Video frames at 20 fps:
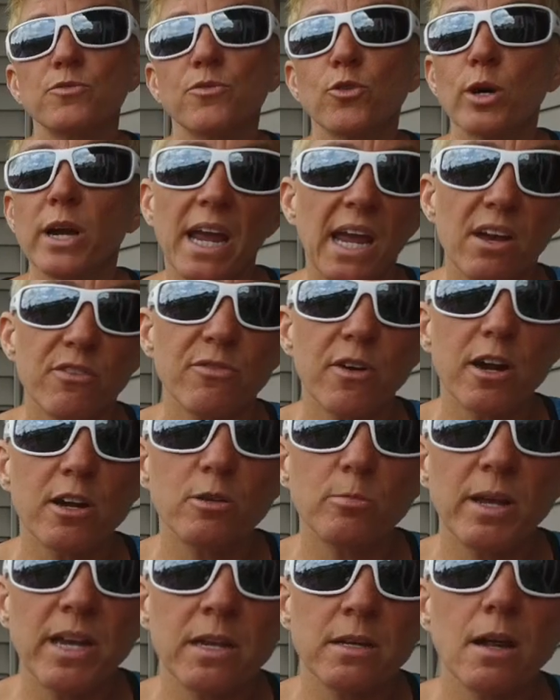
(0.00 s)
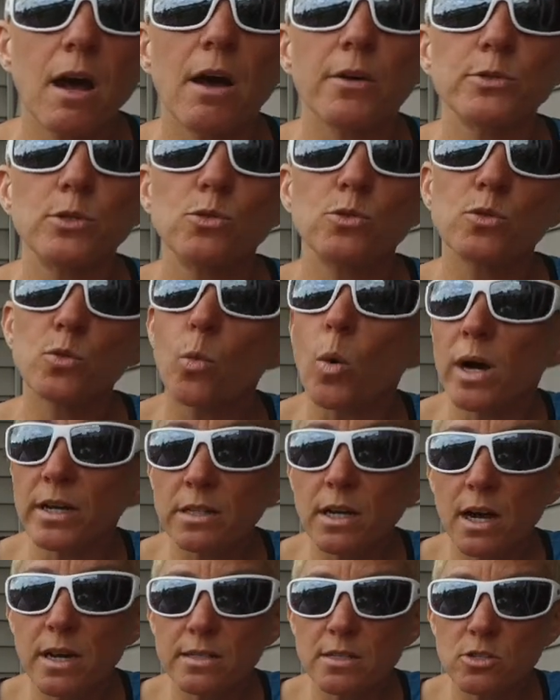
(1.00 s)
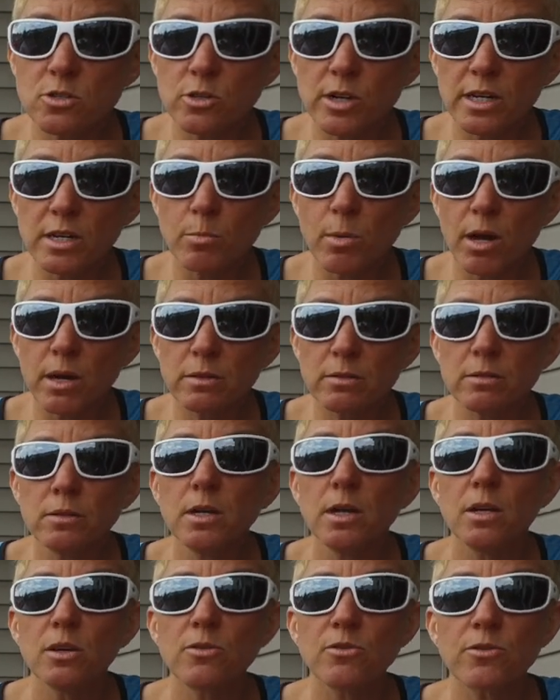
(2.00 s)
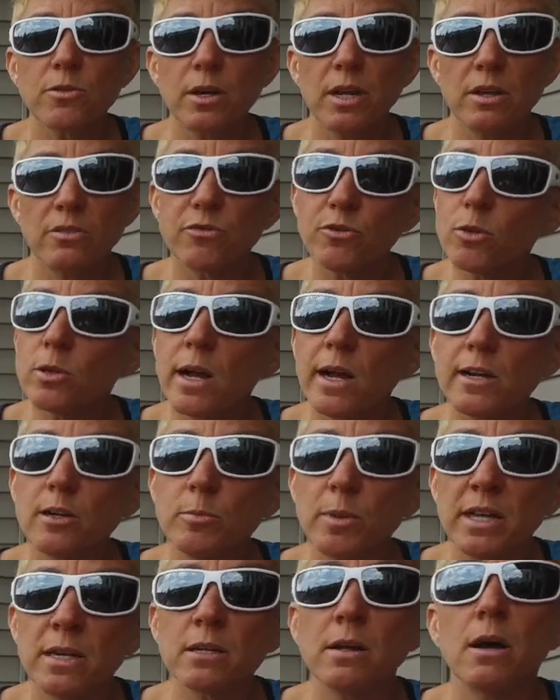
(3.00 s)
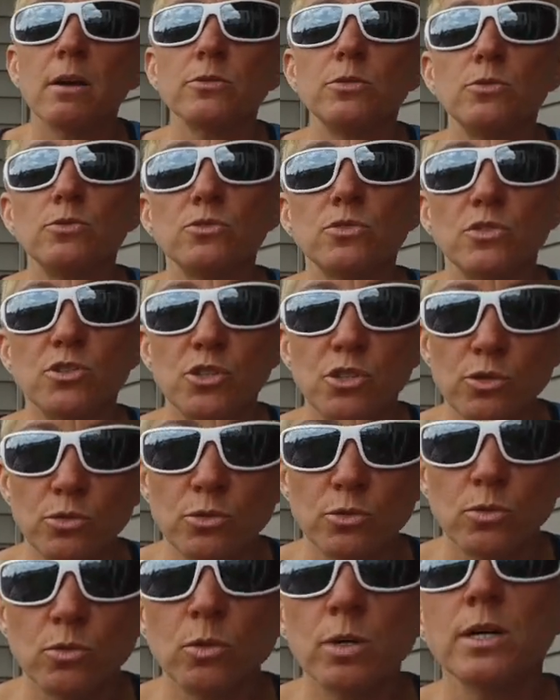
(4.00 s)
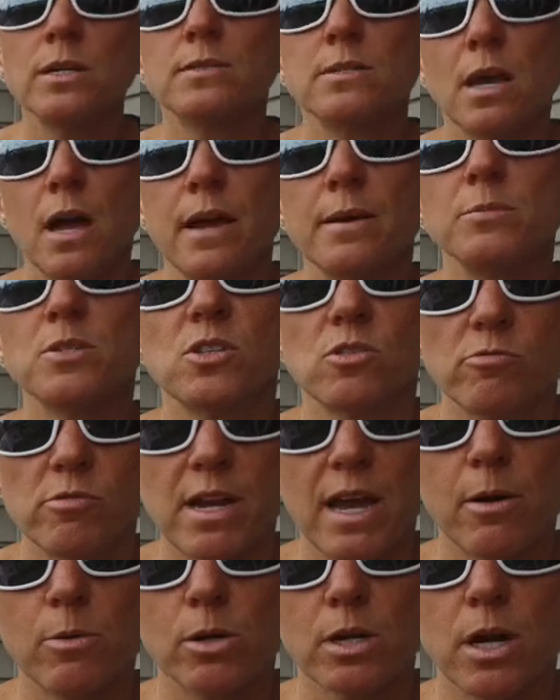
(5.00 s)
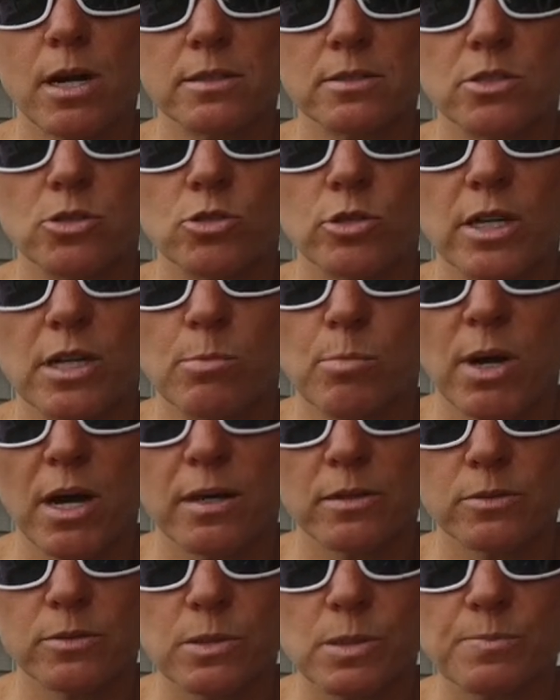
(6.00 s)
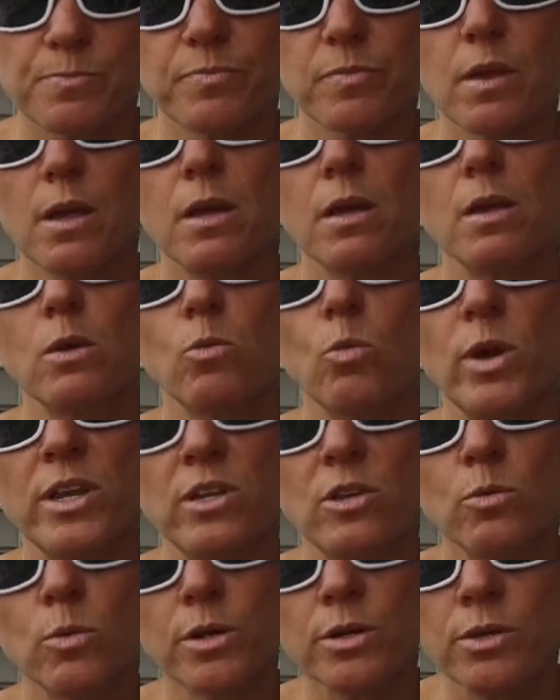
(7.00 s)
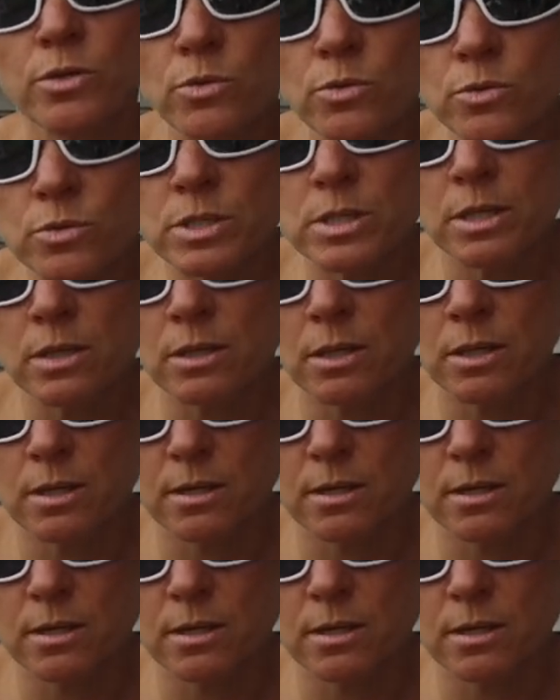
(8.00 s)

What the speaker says: For a half Ironman, I'll use one concentrated bottle. For a full Ironman, I'll use 2 times 3-hour concentrated bottles. When you are using